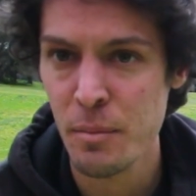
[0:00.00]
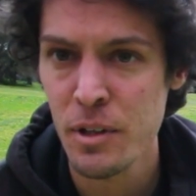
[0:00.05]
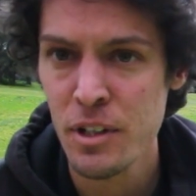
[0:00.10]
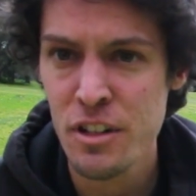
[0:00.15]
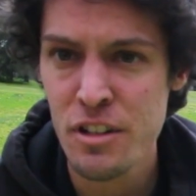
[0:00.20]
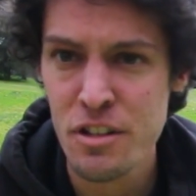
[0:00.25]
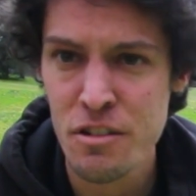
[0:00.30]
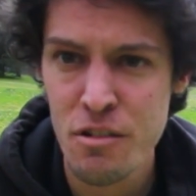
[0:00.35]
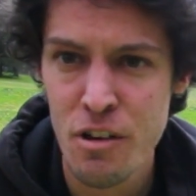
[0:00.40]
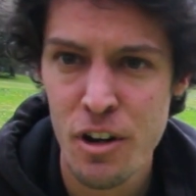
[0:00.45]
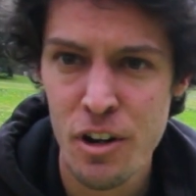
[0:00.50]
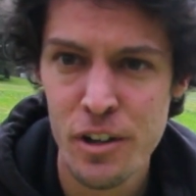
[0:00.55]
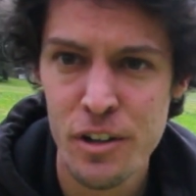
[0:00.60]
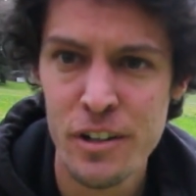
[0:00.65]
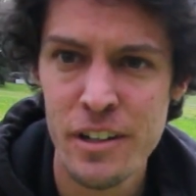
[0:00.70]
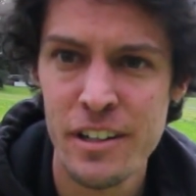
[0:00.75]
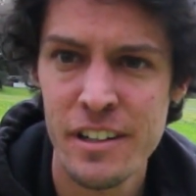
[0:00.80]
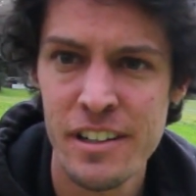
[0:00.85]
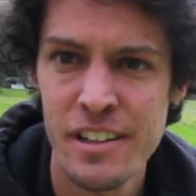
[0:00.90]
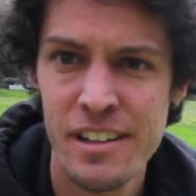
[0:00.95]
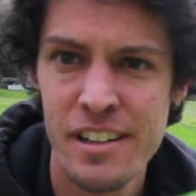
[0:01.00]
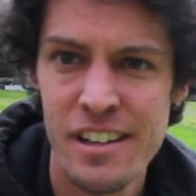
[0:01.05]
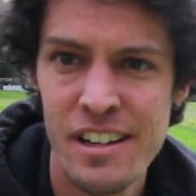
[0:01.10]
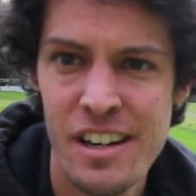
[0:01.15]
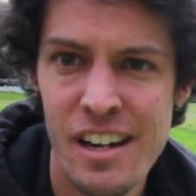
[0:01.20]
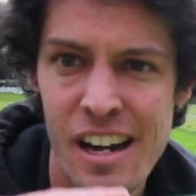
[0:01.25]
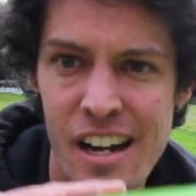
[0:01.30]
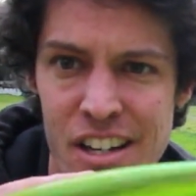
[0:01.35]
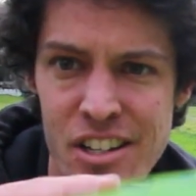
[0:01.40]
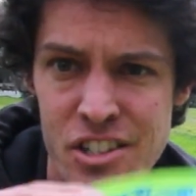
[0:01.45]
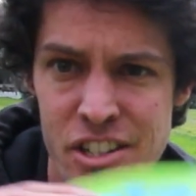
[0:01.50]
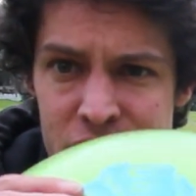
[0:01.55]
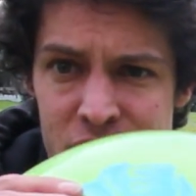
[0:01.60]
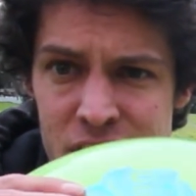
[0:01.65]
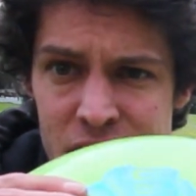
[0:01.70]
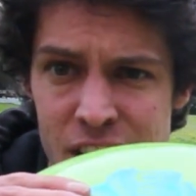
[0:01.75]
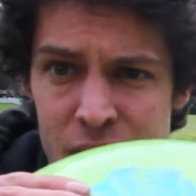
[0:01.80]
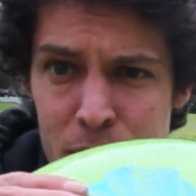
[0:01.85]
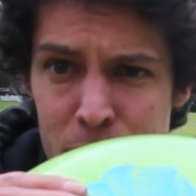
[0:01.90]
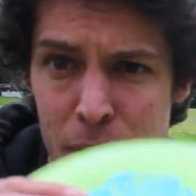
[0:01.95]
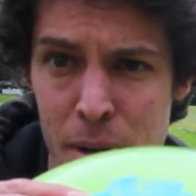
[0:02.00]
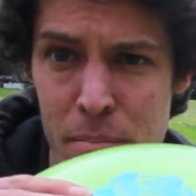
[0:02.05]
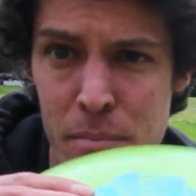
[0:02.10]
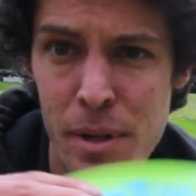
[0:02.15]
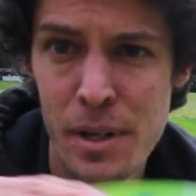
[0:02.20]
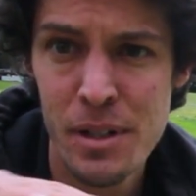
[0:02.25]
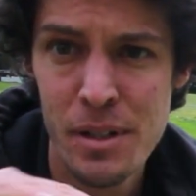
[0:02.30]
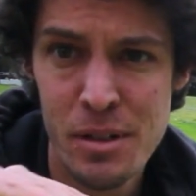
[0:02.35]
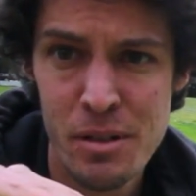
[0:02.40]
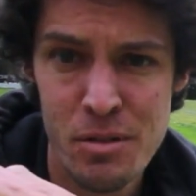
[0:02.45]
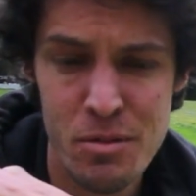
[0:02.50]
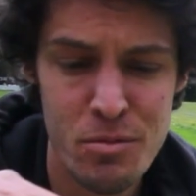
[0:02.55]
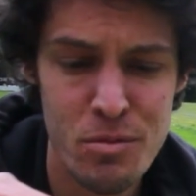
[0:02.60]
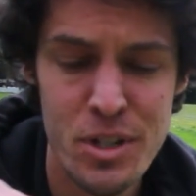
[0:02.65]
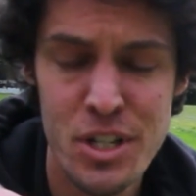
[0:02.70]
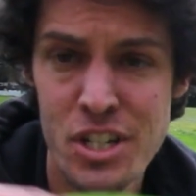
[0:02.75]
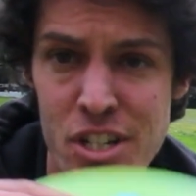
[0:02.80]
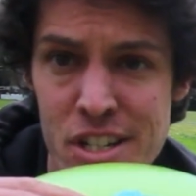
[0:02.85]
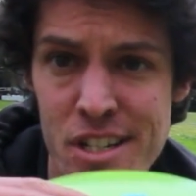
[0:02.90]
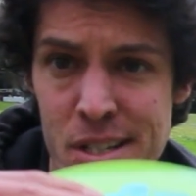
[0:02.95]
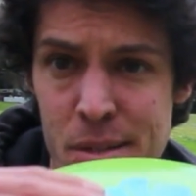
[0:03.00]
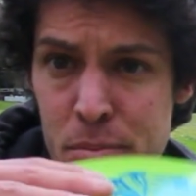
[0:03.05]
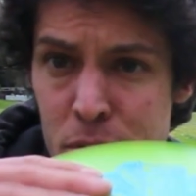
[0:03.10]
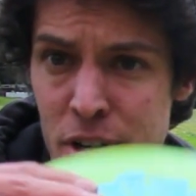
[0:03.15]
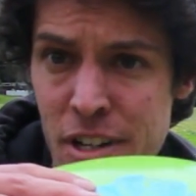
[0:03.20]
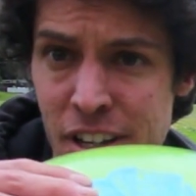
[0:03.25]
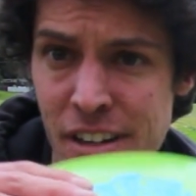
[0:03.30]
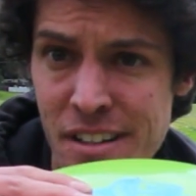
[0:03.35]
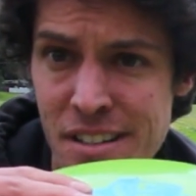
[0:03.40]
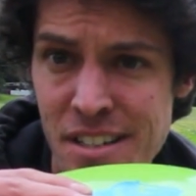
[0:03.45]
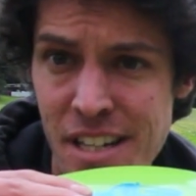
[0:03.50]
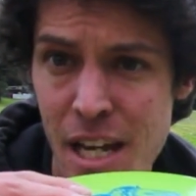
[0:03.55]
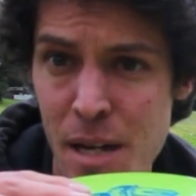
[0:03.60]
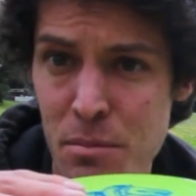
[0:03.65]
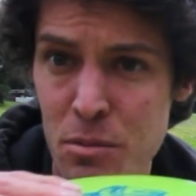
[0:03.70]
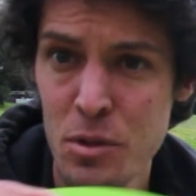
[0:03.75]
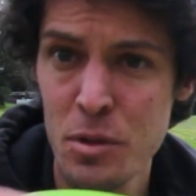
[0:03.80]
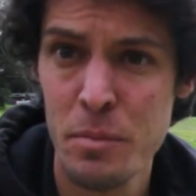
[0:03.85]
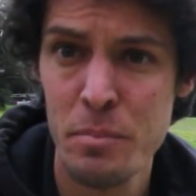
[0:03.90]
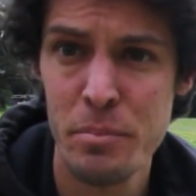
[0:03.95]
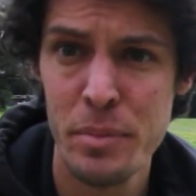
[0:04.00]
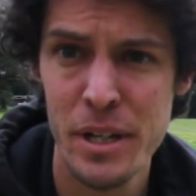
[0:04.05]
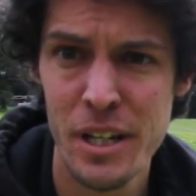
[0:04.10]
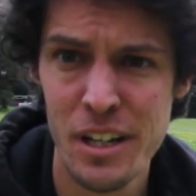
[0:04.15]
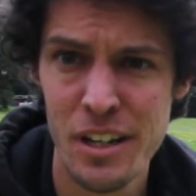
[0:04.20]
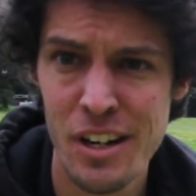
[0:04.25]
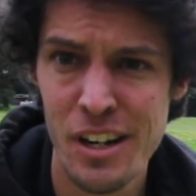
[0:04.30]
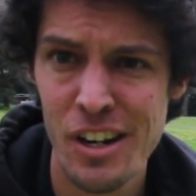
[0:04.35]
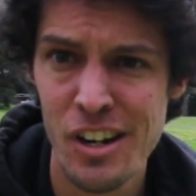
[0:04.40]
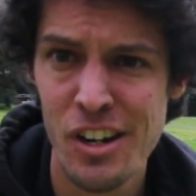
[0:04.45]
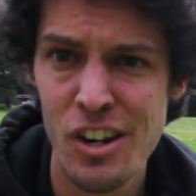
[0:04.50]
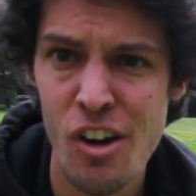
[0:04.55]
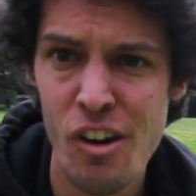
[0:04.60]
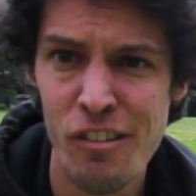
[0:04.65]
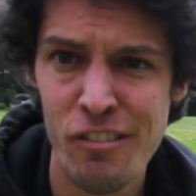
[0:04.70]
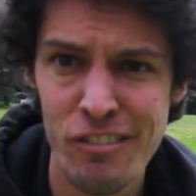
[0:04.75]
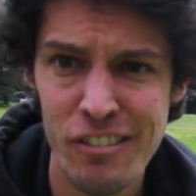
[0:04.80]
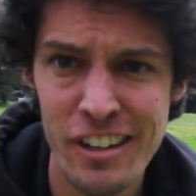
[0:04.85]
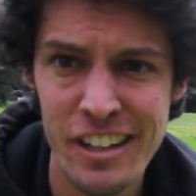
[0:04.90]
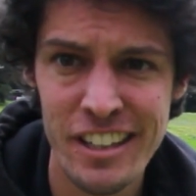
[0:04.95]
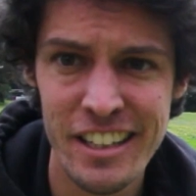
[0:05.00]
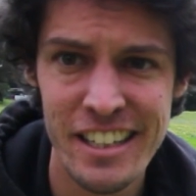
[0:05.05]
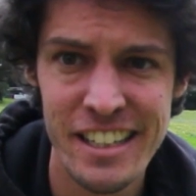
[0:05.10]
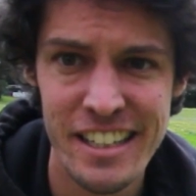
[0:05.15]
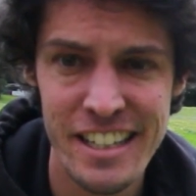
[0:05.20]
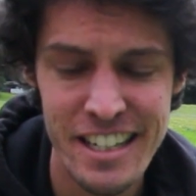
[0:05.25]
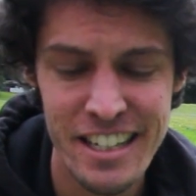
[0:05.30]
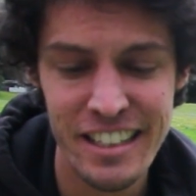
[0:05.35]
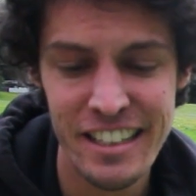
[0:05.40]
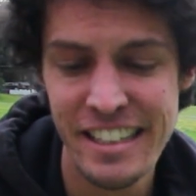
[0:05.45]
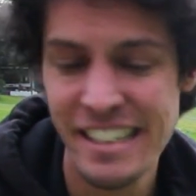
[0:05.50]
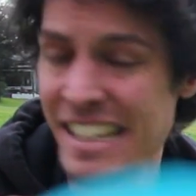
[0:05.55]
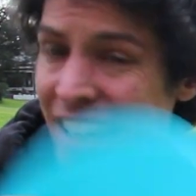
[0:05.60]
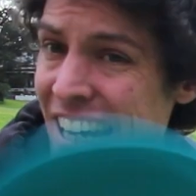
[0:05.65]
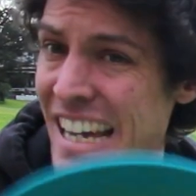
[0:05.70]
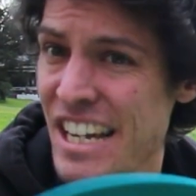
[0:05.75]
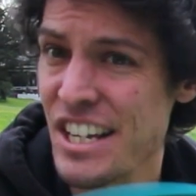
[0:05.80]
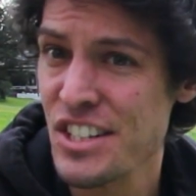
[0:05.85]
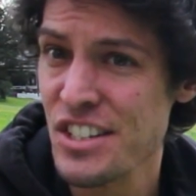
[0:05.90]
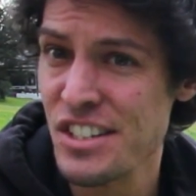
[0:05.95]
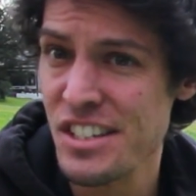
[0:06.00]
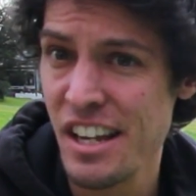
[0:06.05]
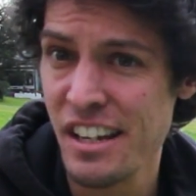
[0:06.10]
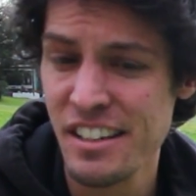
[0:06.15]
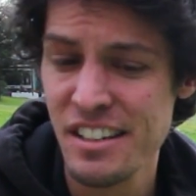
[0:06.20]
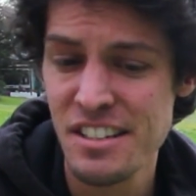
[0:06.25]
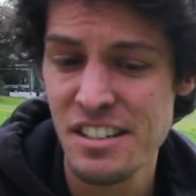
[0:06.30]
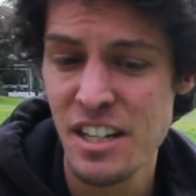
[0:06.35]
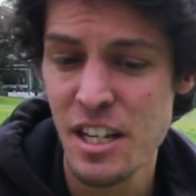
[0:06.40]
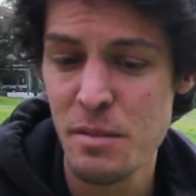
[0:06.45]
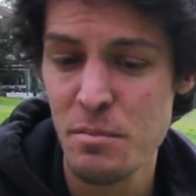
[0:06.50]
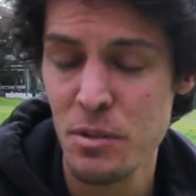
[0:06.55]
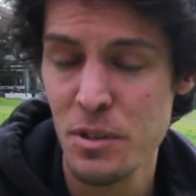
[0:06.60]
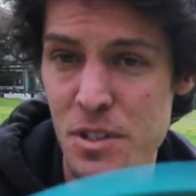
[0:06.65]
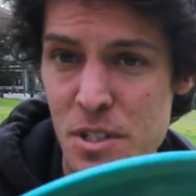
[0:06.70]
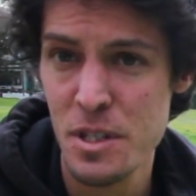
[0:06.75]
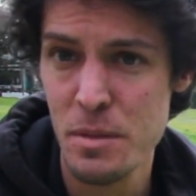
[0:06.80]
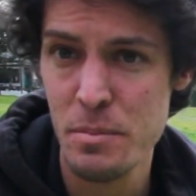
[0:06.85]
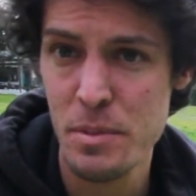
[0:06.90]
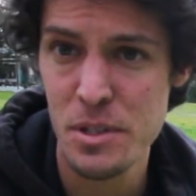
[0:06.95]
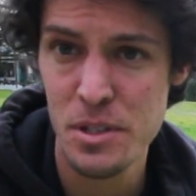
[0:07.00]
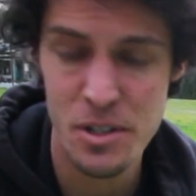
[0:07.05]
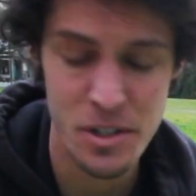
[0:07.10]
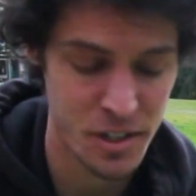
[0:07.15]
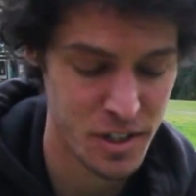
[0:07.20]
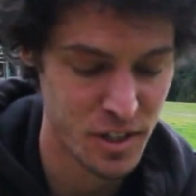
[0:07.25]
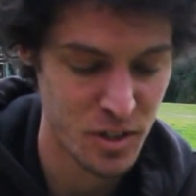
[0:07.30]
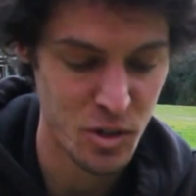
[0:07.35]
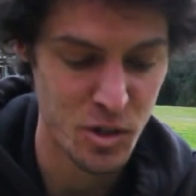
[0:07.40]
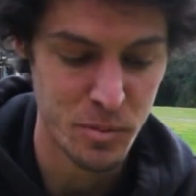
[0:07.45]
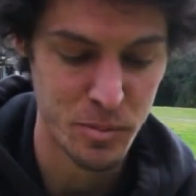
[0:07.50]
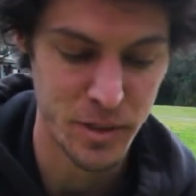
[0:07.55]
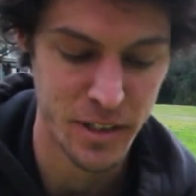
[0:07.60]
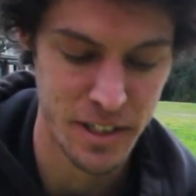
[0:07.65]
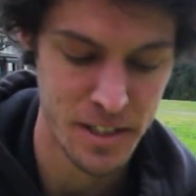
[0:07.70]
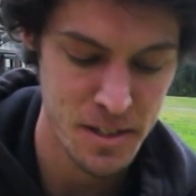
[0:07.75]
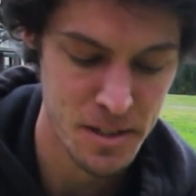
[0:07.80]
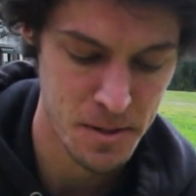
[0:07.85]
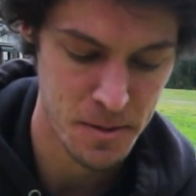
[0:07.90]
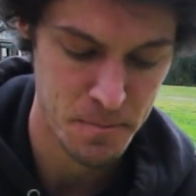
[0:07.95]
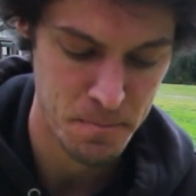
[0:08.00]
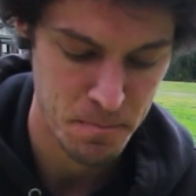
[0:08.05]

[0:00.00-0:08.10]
gonna throw a G-Star Mamba, which is pretty unstable, but not really nearly as unstable as the Berserker normally is.